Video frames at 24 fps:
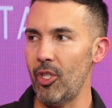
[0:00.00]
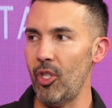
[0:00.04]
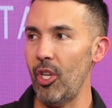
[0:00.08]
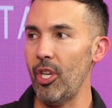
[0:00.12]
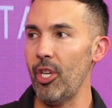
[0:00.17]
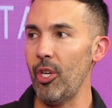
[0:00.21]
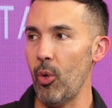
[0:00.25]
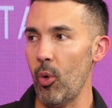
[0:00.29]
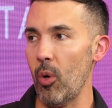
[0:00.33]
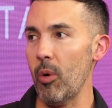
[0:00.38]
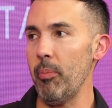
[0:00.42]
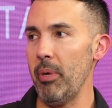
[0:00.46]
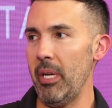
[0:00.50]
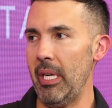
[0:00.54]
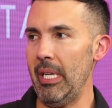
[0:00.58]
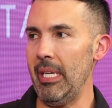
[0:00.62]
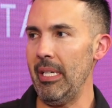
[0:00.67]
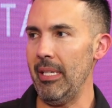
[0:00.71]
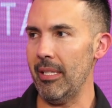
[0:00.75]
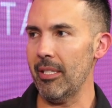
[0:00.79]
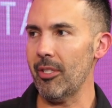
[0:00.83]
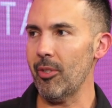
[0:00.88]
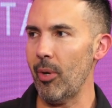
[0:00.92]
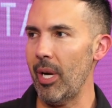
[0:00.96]
to your
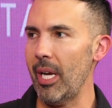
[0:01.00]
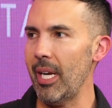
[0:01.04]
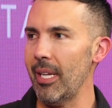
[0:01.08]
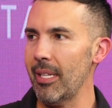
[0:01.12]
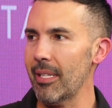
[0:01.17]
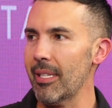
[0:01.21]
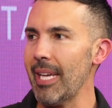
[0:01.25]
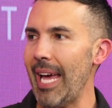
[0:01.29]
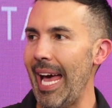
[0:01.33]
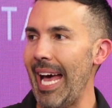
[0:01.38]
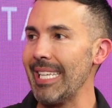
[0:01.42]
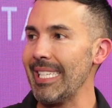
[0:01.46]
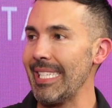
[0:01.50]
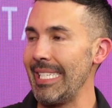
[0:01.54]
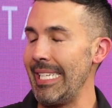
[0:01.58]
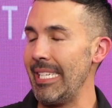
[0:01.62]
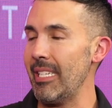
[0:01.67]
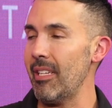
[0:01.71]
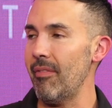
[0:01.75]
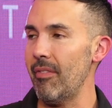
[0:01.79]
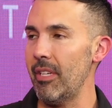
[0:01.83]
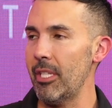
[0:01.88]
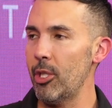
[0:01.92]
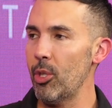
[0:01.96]
penis, right? As an
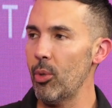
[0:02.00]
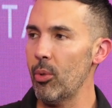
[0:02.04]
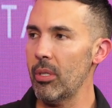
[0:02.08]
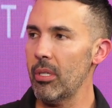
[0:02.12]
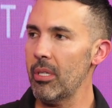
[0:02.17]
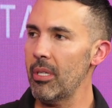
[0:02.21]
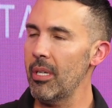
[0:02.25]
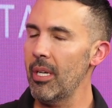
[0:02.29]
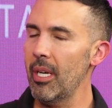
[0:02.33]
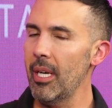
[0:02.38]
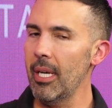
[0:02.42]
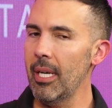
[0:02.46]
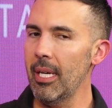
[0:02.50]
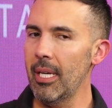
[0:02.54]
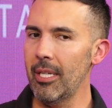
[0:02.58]
individual.